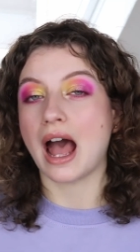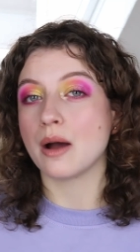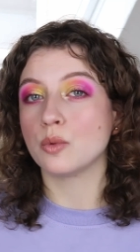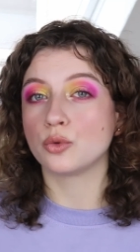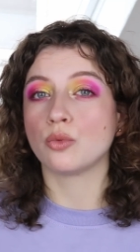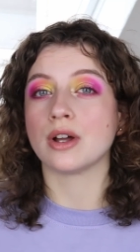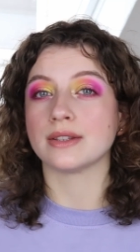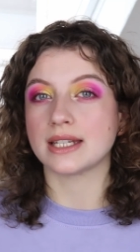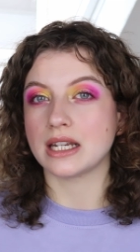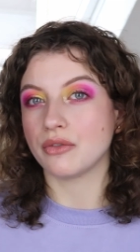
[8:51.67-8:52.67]
I would
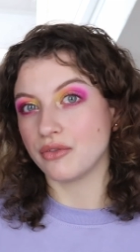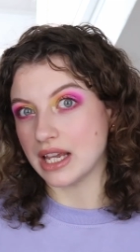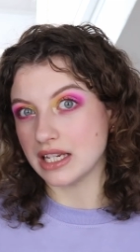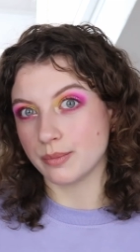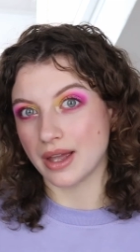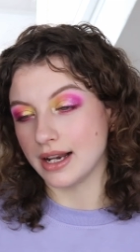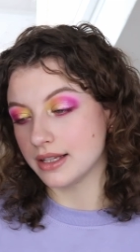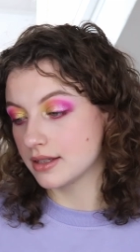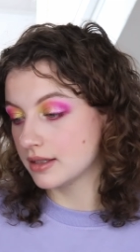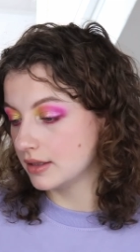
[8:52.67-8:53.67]
want in a face
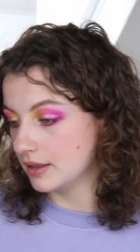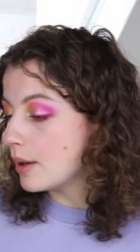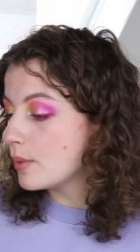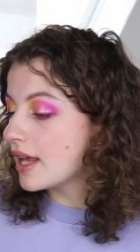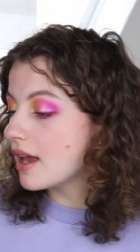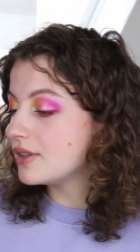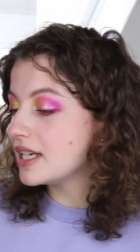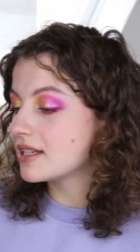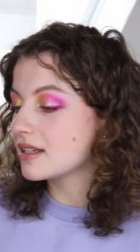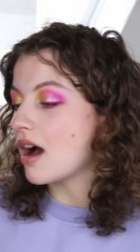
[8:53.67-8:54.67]
palette. Then we have
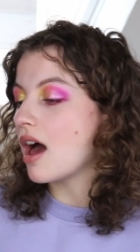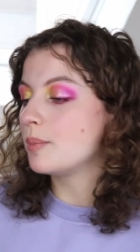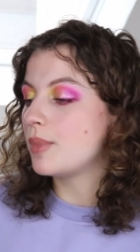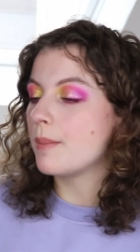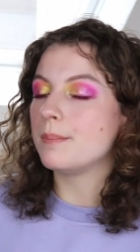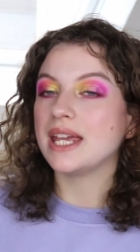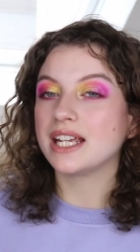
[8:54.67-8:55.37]
this Colourpop